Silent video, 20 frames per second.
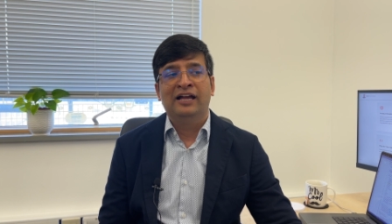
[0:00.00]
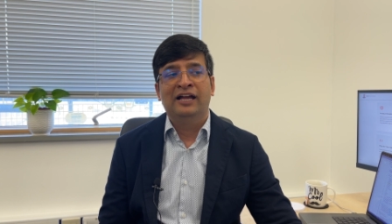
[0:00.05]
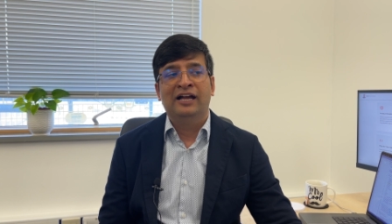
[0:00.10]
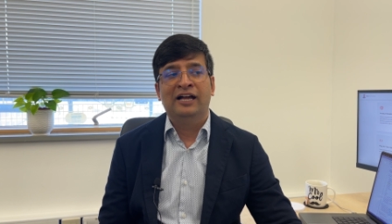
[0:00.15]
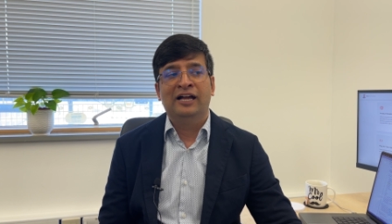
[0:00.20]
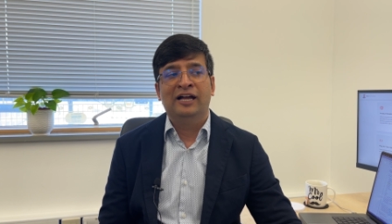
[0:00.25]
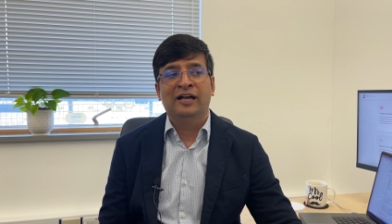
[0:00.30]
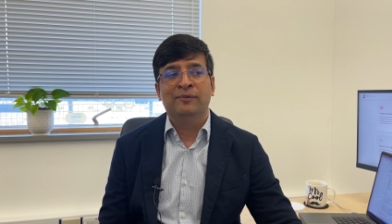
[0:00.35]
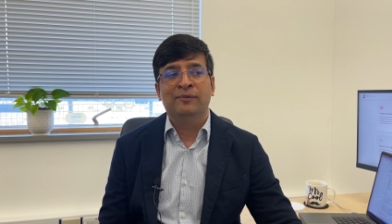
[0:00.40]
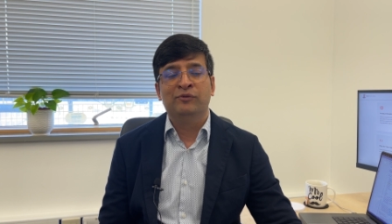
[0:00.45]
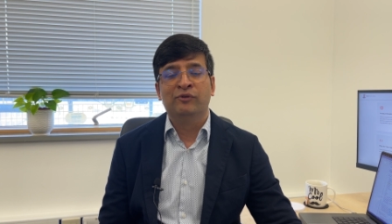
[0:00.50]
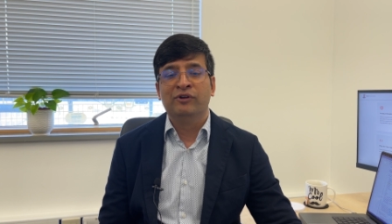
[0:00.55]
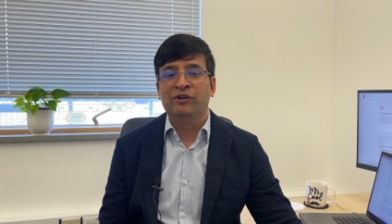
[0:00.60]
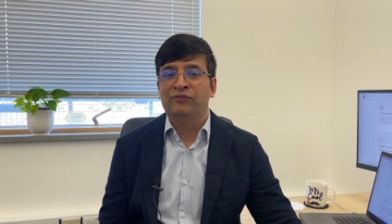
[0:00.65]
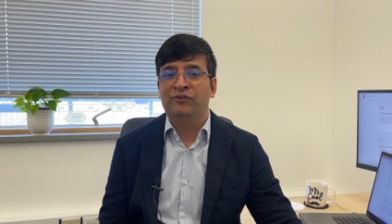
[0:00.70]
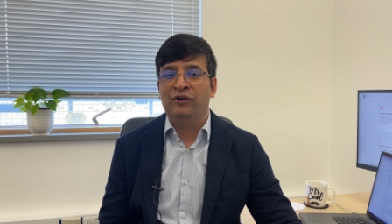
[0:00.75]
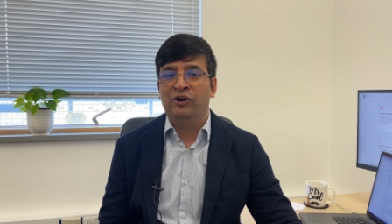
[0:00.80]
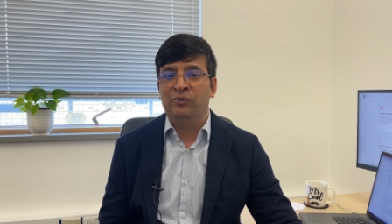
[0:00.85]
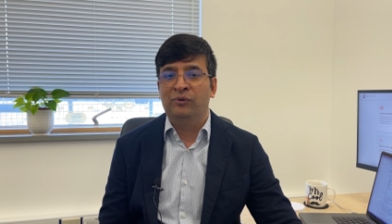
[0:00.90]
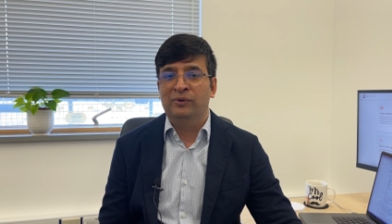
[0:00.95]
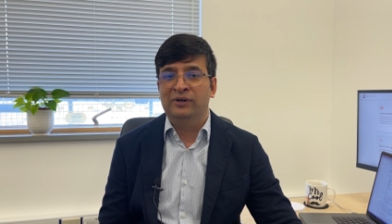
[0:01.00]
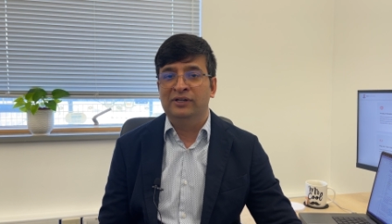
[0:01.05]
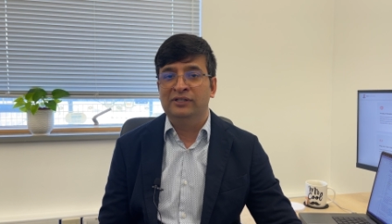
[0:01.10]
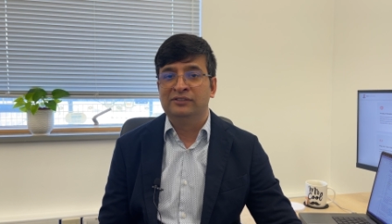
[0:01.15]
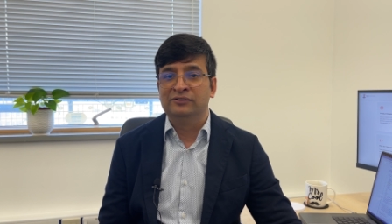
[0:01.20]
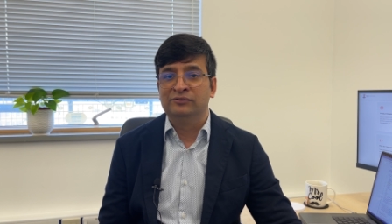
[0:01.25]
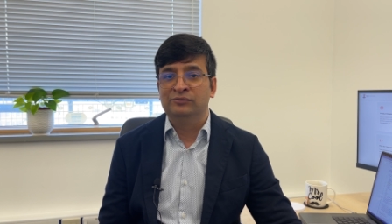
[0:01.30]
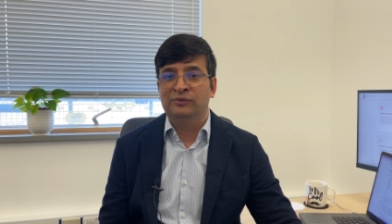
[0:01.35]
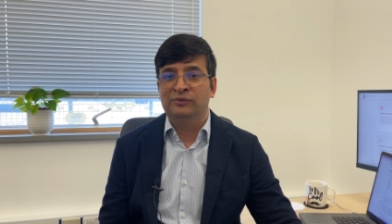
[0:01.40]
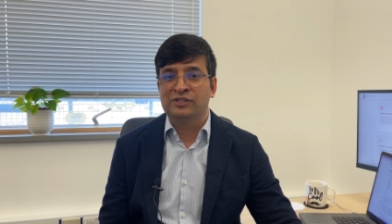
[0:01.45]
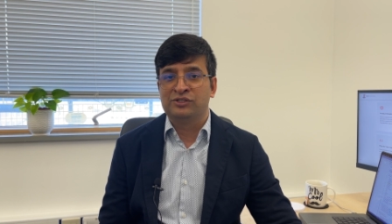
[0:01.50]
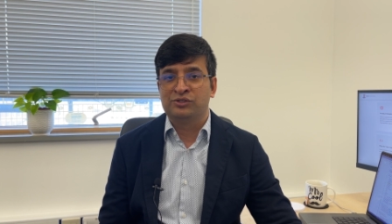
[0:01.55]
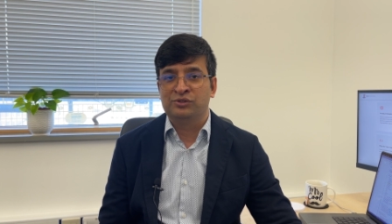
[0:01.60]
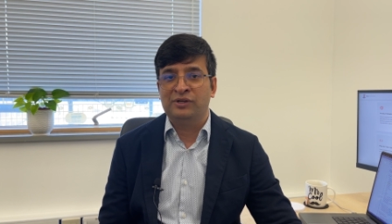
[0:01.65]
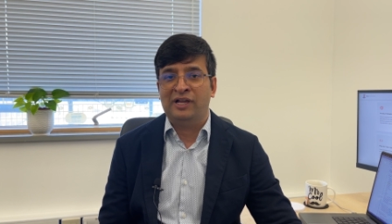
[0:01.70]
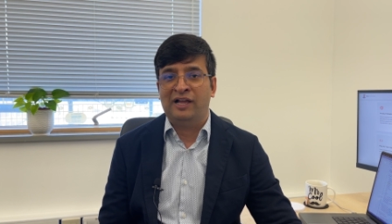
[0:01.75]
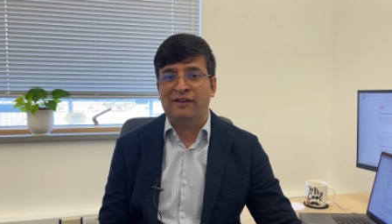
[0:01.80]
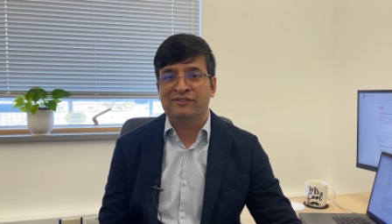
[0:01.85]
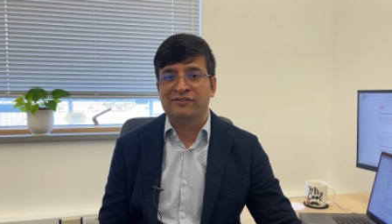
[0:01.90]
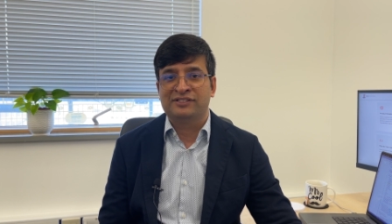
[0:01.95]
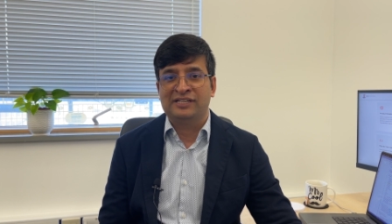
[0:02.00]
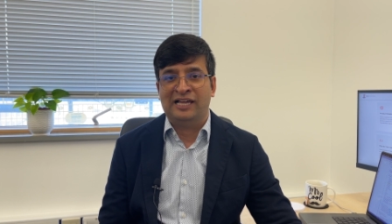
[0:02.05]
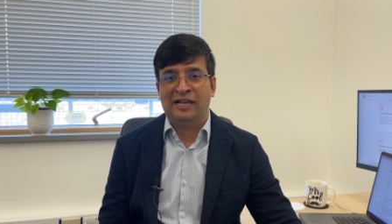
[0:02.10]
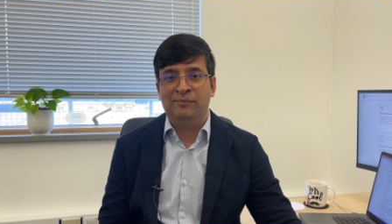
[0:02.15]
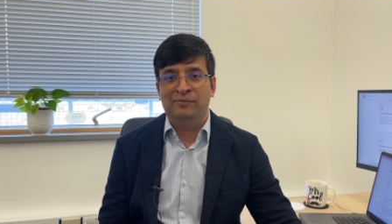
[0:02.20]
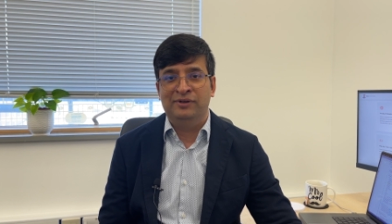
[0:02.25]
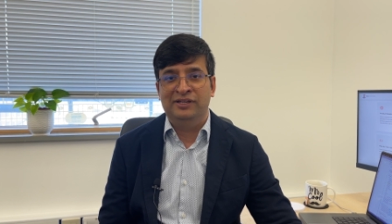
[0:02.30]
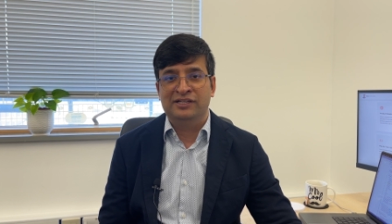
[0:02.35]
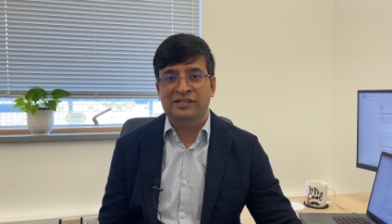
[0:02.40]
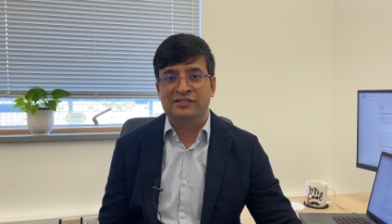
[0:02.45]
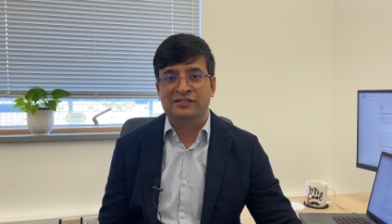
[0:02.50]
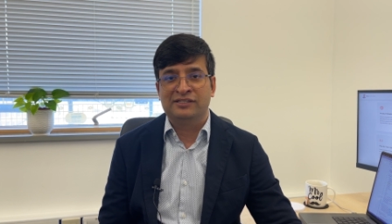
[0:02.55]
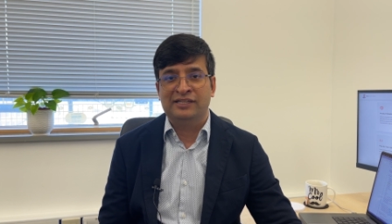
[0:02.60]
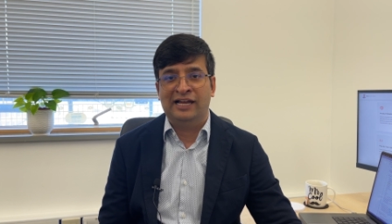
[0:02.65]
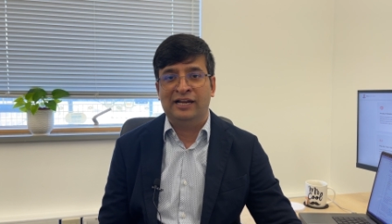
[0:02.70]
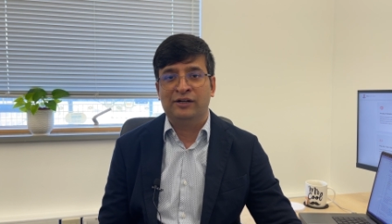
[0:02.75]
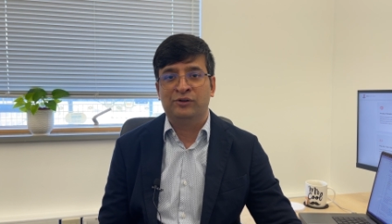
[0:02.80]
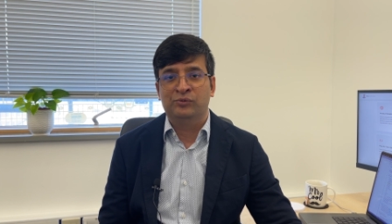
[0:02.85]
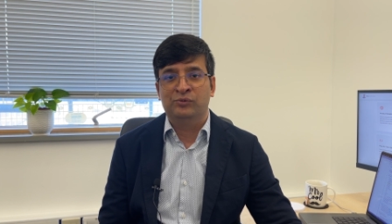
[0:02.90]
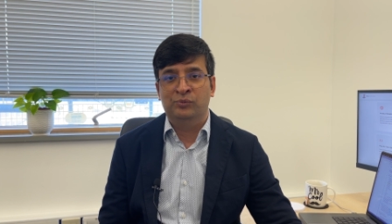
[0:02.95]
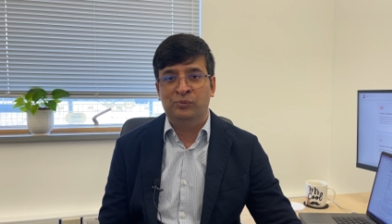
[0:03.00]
Moving forward, once you have established that